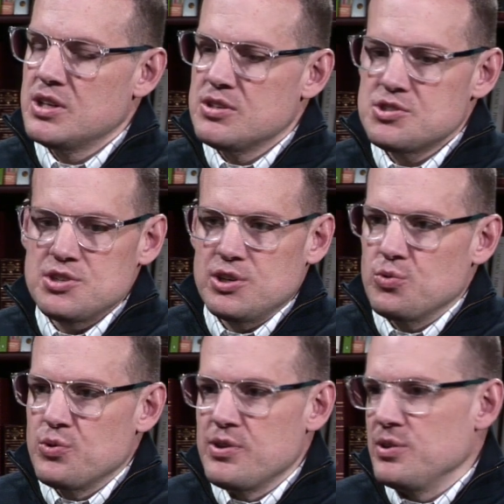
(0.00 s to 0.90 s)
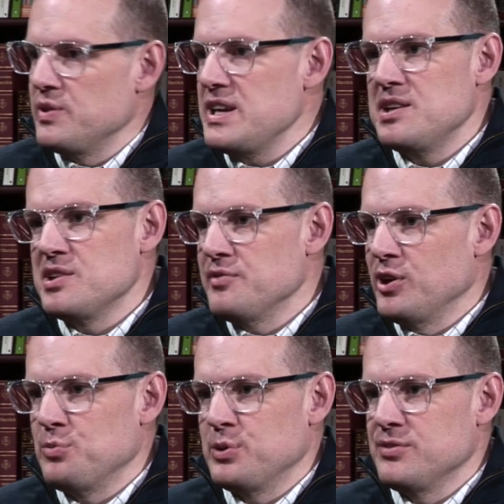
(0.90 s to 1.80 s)
Sure. We're the leading
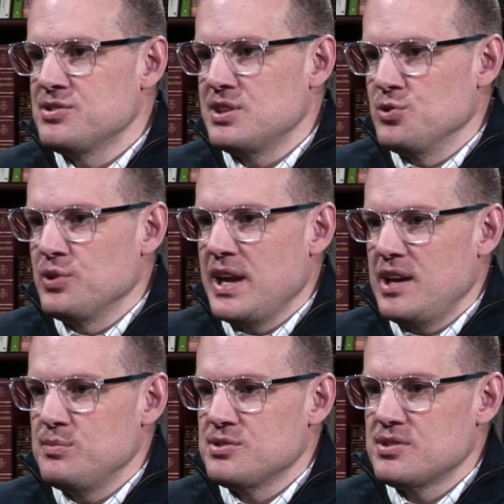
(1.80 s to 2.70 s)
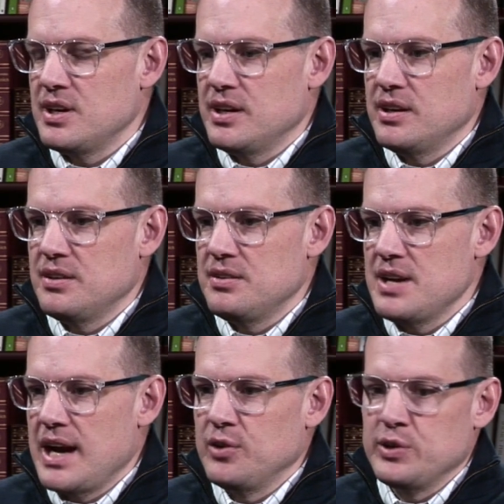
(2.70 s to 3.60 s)
developer of skill games,
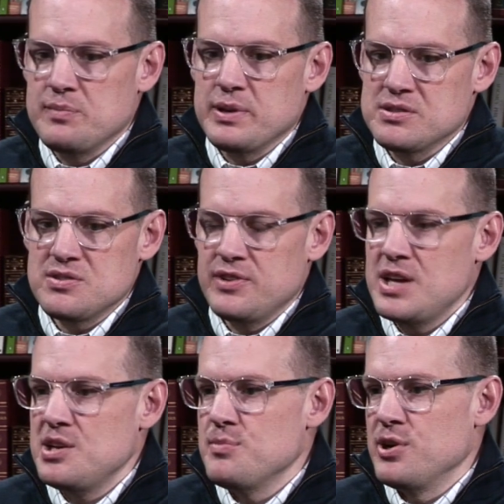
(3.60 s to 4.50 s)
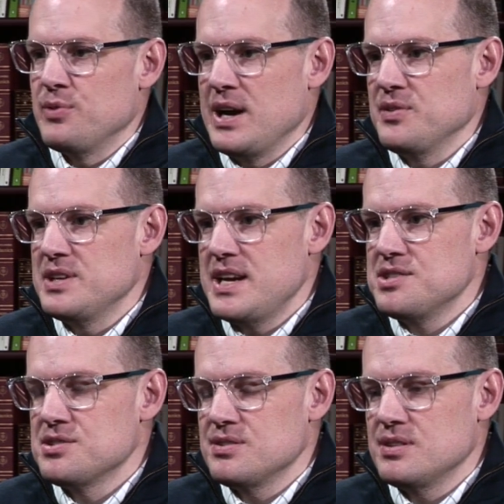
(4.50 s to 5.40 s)
not only in Pennsylvania, but around the
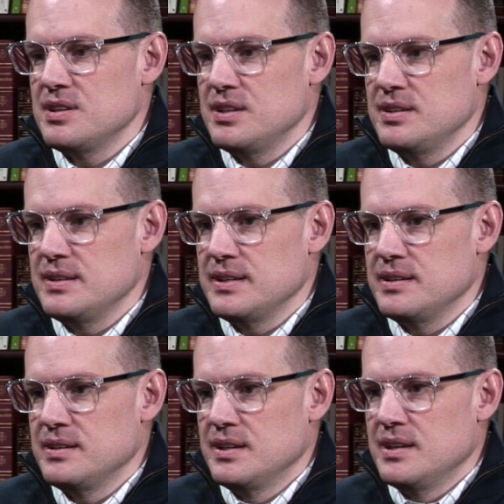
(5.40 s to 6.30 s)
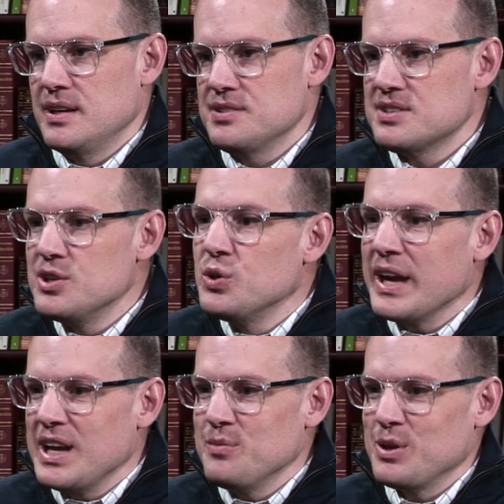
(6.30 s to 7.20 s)
nation. And a skill
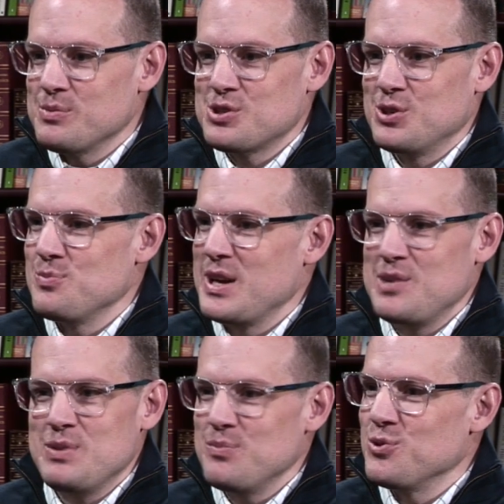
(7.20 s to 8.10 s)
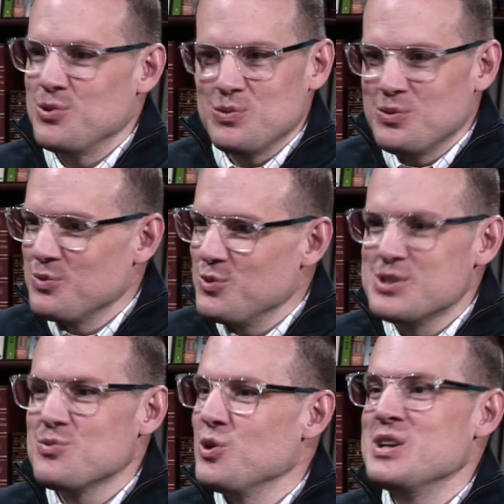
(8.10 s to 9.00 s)
game, I'm sure many people,
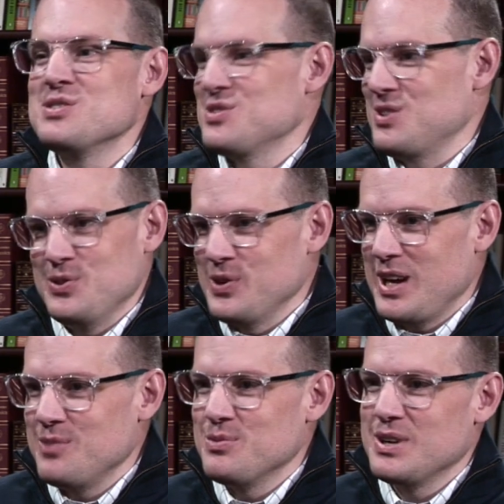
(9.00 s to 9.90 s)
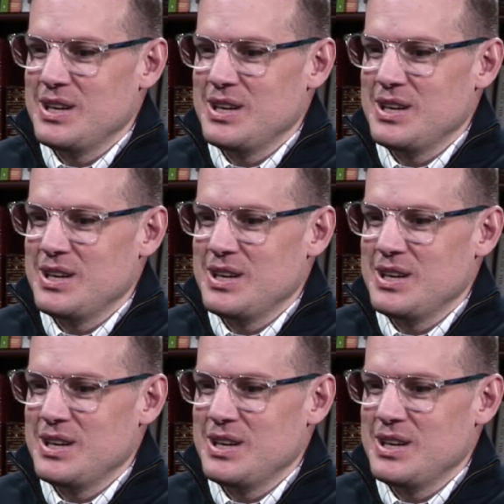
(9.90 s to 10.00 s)
what is a skill game?